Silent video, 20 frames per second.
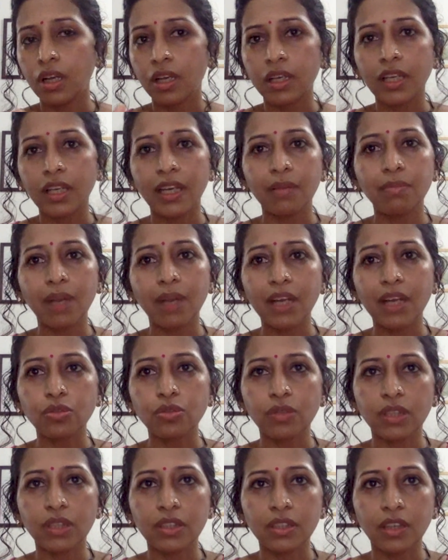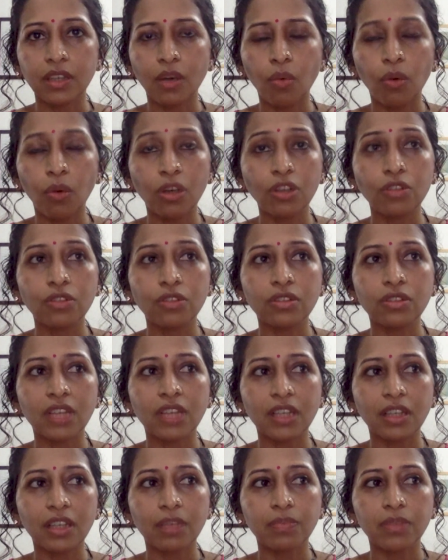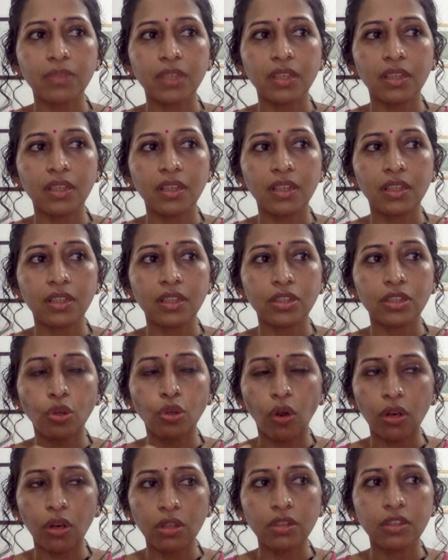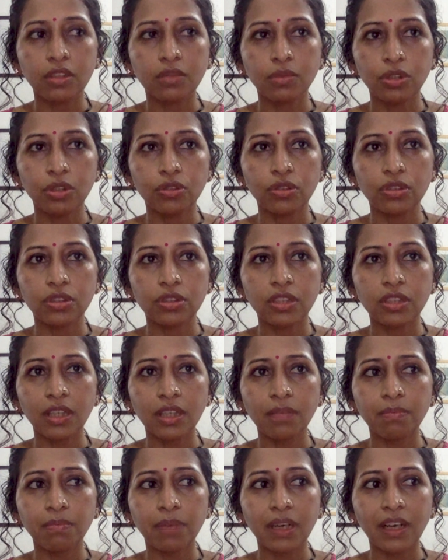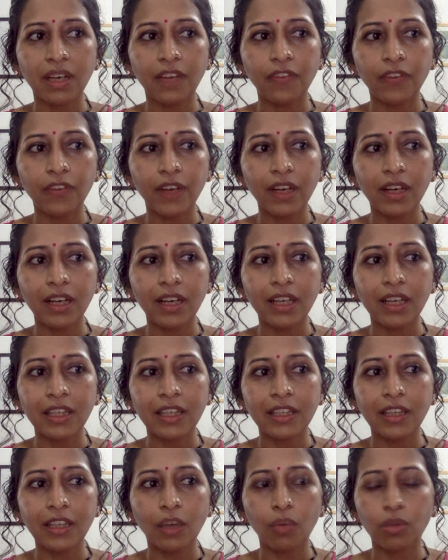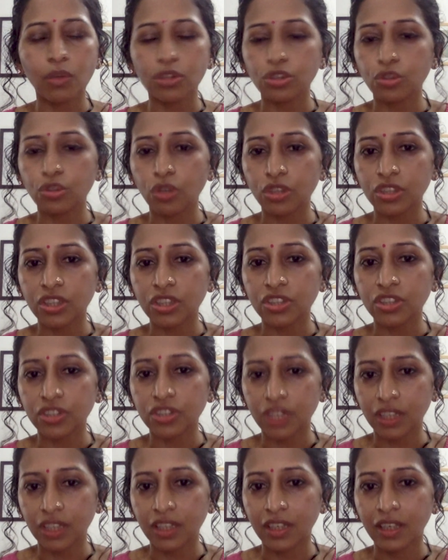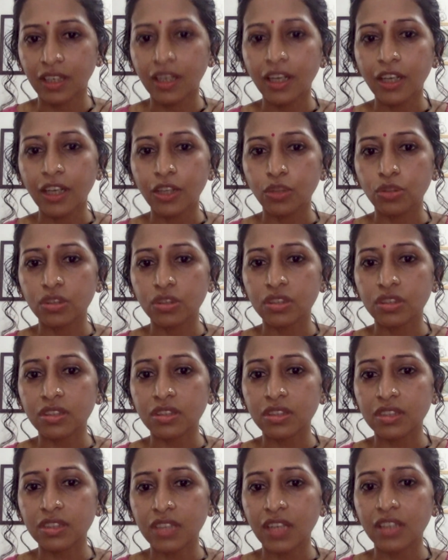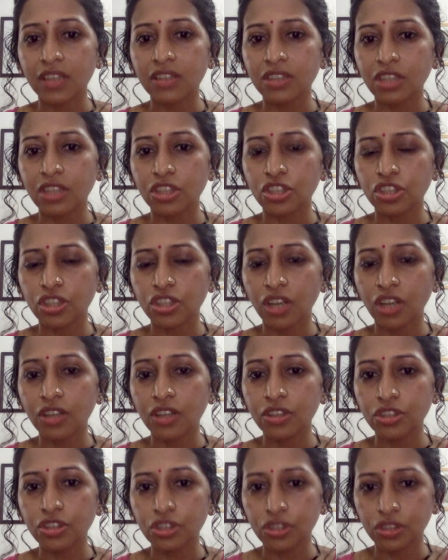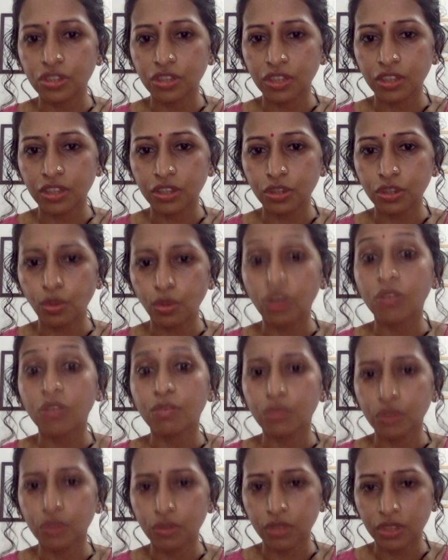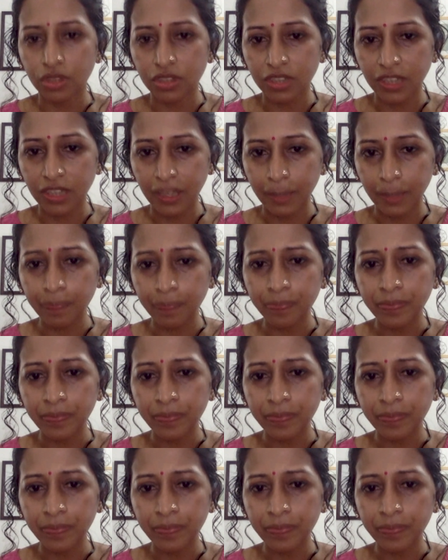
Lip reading: came back to India, wanted to set up the toddler community, but I felt like India was not yet ready to send such young children to a community.